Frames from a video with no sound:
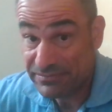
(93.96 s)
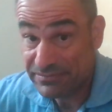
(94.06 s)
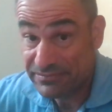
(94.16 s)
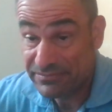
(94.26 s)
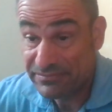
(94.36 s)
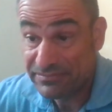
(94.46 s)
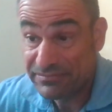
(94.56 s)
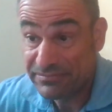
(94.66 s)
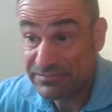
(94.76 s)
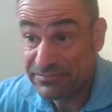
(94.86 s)

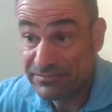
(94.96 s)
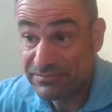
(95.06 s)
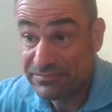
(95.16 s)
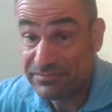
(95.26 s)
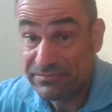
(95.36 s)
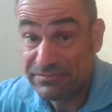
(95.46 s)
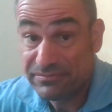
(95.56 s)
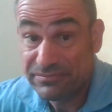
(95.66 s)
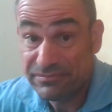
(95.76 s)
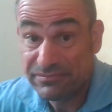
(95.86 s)

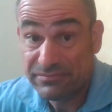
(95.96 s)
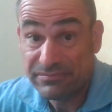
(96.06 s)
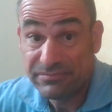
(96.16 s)
(no one is talking)